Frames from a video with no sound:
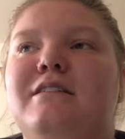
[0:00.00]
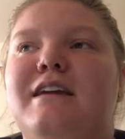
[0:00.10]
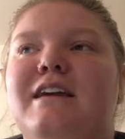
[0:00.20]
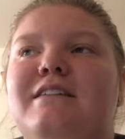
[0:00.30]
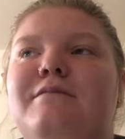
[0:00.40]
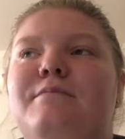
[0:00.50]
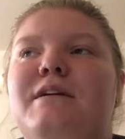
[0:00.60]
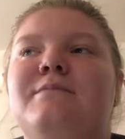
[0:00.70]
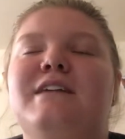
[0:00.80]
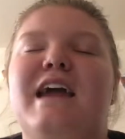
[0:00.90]
like, it
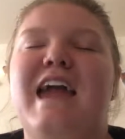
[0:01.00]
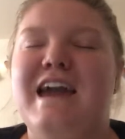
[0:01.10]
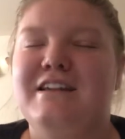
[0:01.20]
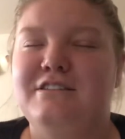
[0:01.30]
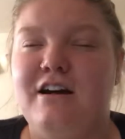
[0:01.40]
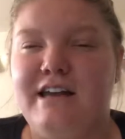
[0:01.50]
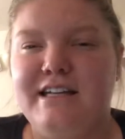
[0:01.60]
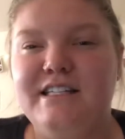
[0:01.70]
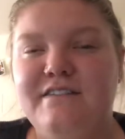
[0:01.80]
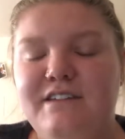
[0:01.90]
becomes like a hands-on
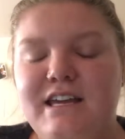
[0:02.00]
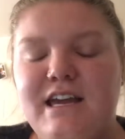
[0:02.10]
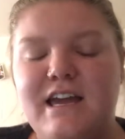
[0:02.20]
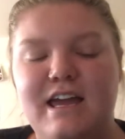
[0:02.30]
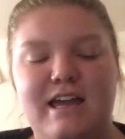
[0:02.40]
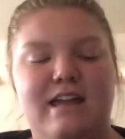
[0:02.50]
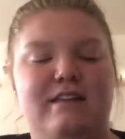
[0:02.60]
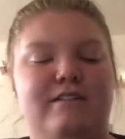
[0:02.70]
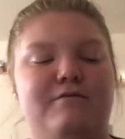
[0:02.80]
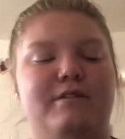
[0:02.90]
activity and